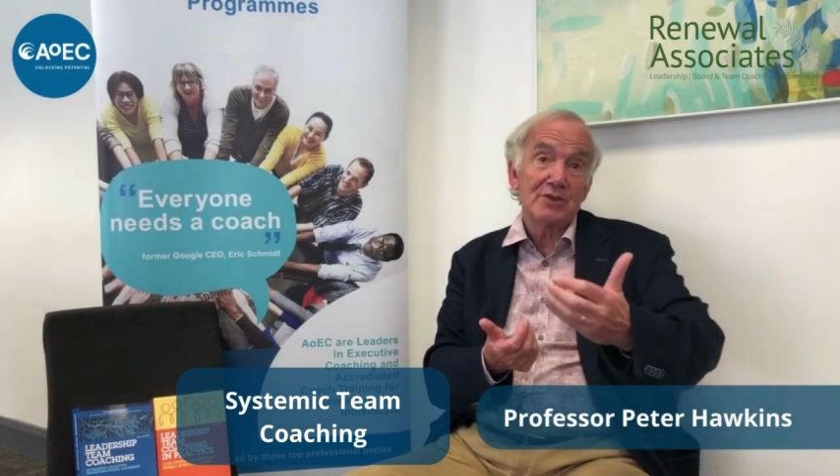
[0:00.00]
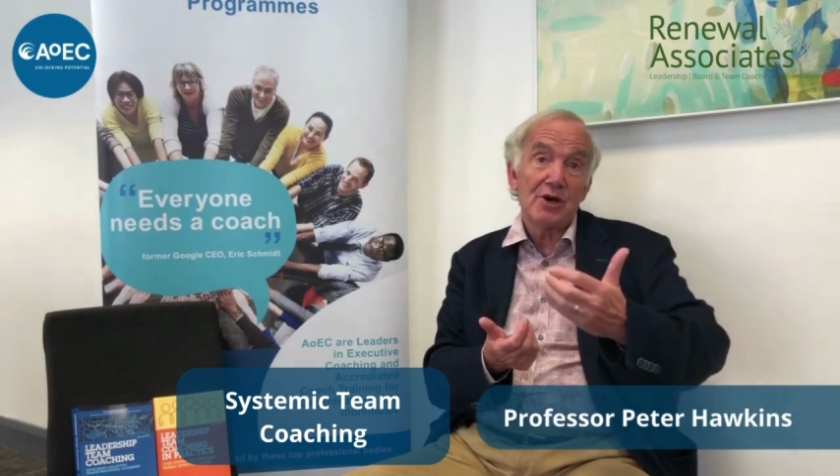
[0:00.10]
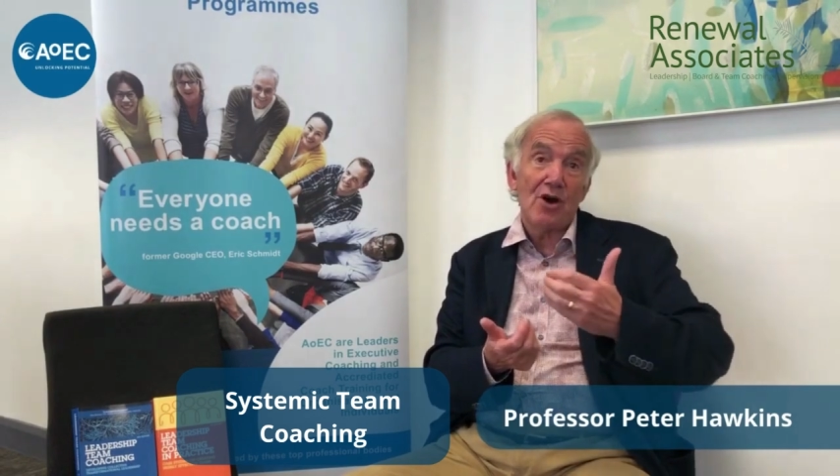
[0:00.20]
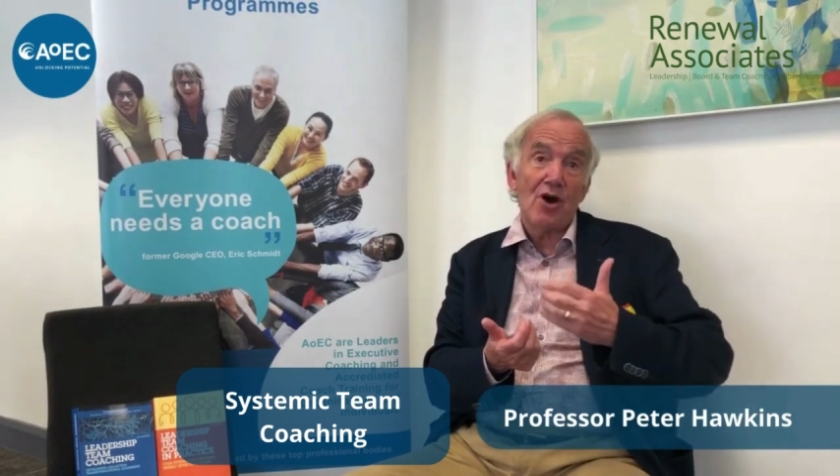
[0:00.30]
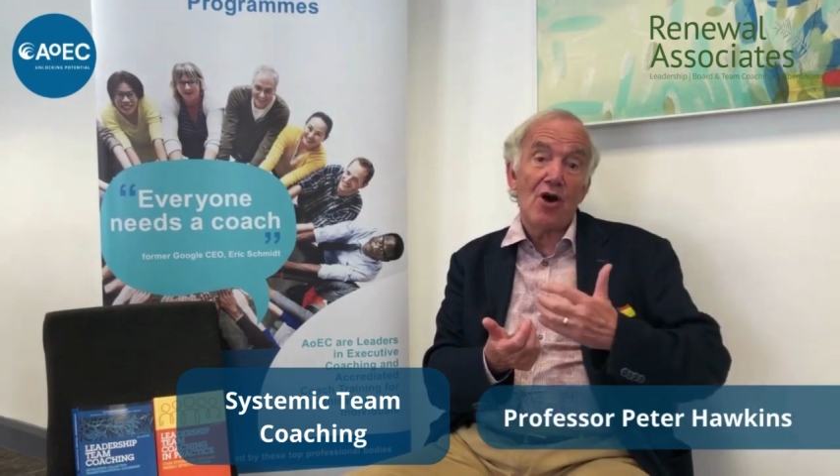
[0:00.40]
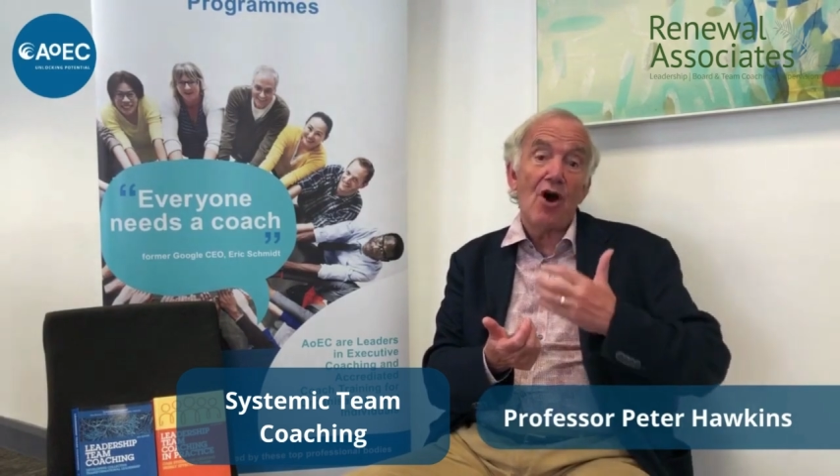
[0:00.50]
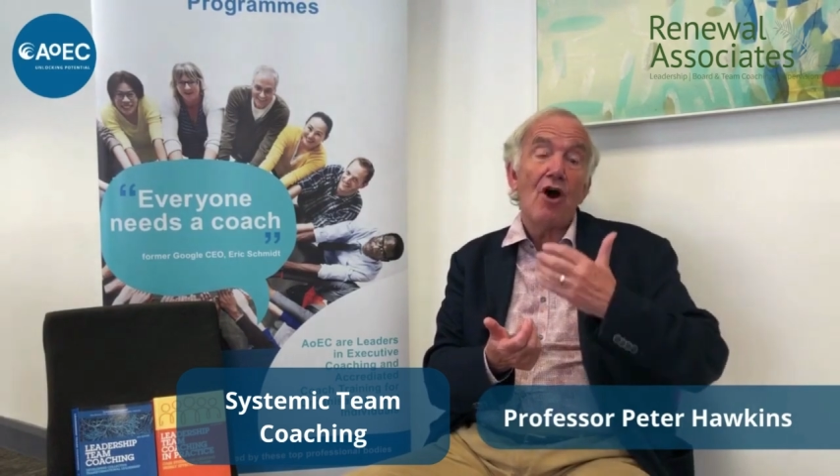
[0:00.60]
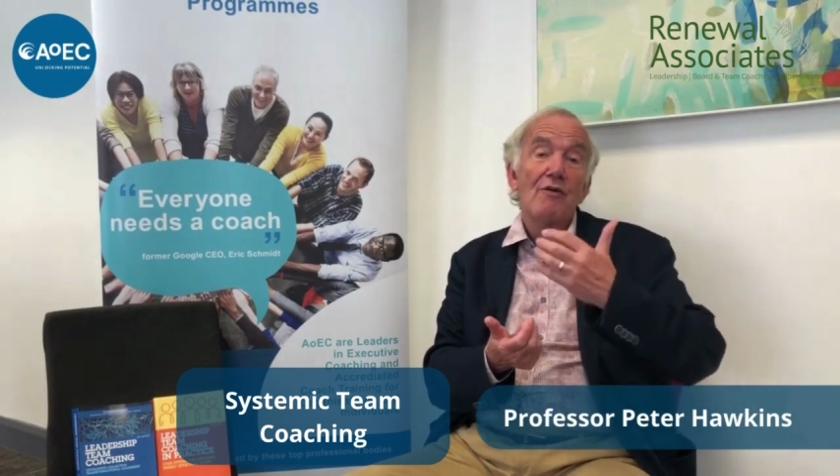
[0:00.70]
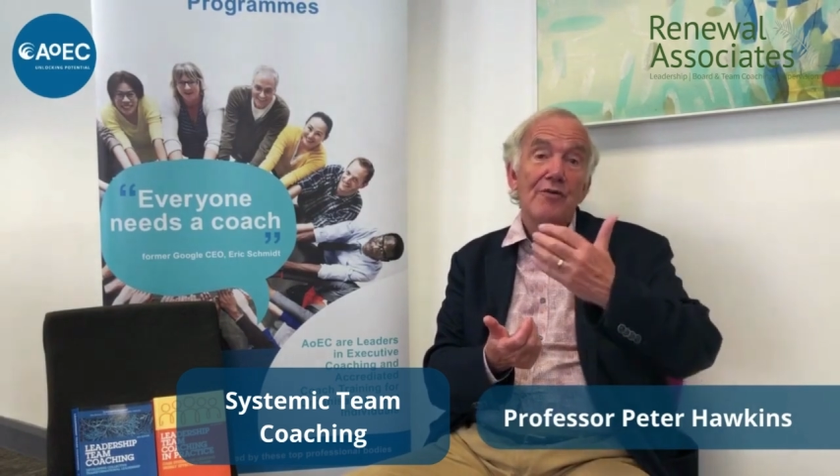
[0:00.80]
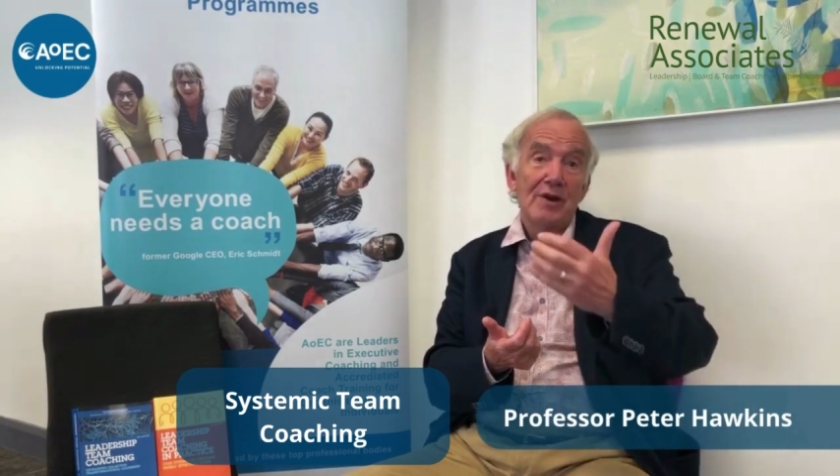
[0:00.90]
to
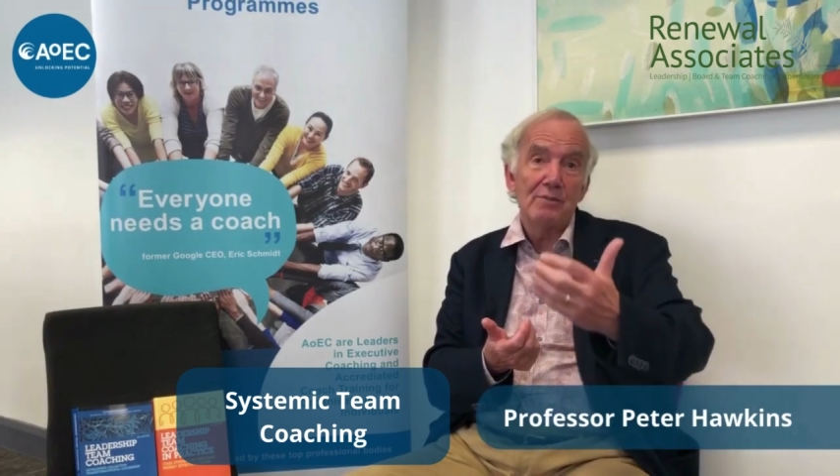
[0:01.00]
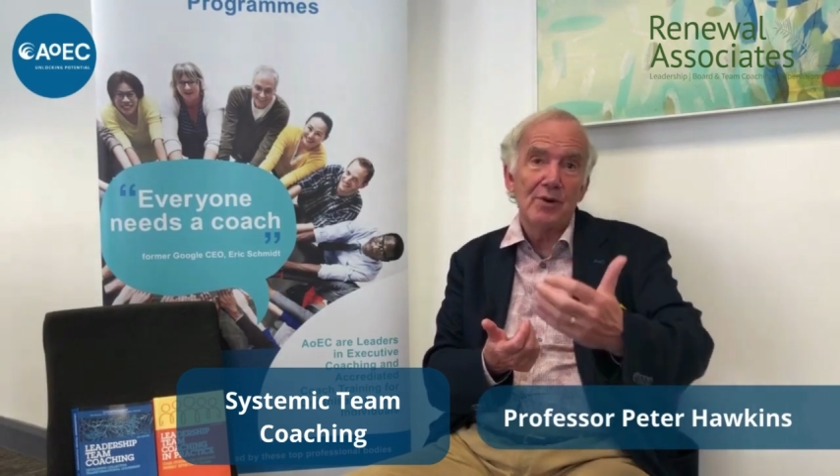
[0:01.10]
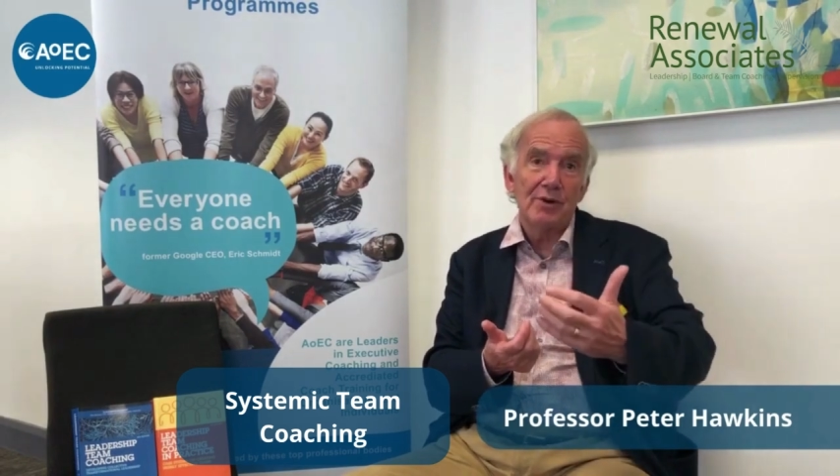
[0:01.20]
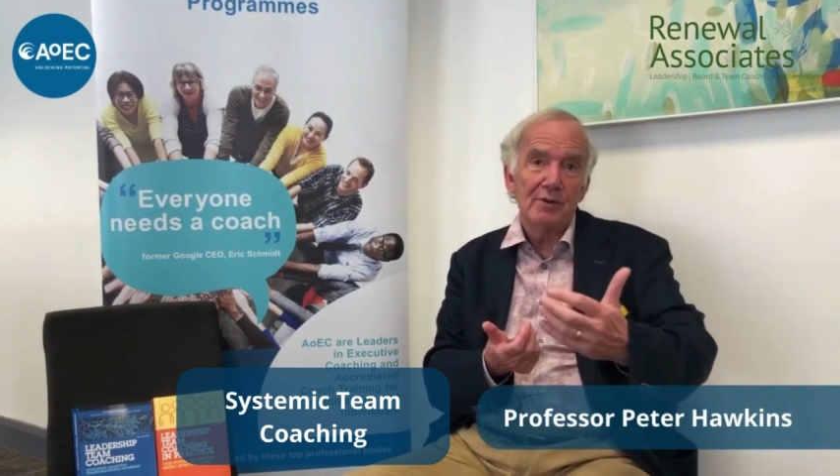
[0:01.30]
offer it more.